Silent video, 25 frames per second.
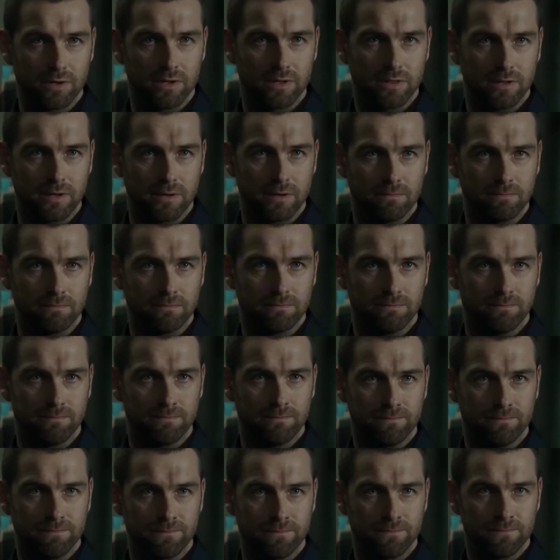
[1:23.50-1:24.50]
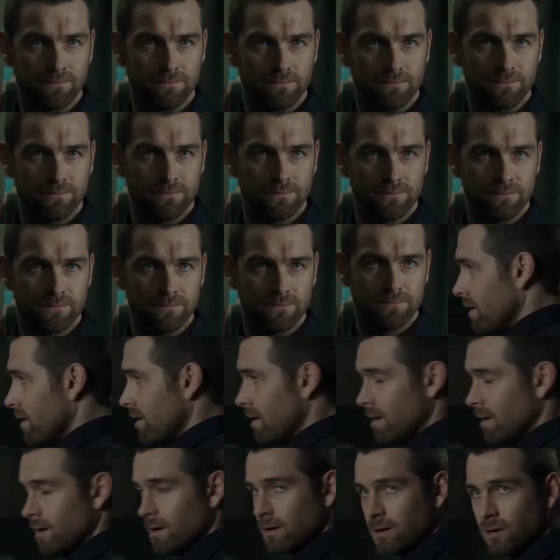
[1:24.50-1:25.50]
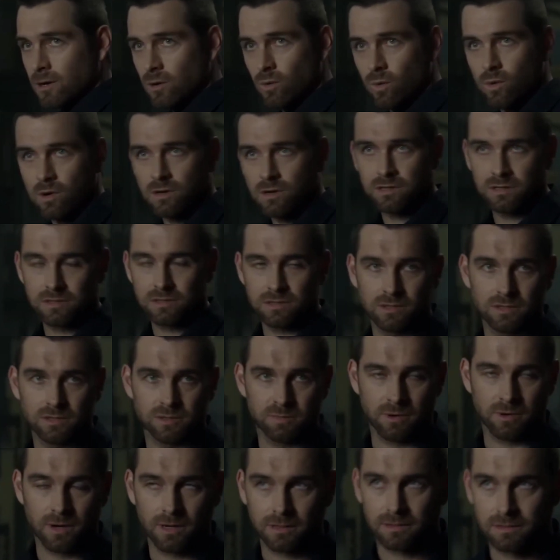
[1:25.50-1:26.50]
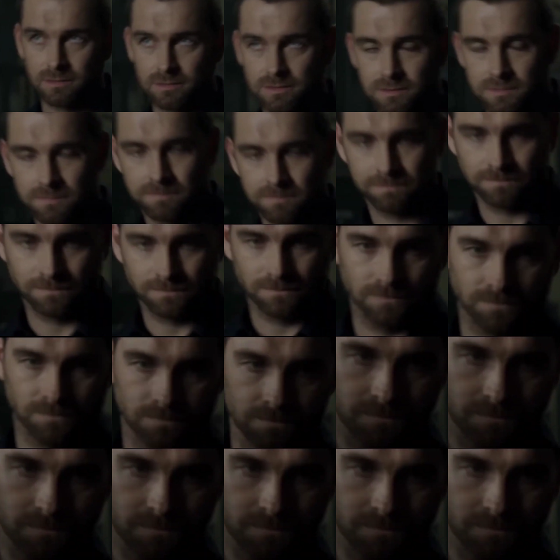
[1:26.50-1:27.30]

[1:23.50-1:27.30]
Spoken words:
officer angrily said, "Okay, I will investigate your big brother." At this time,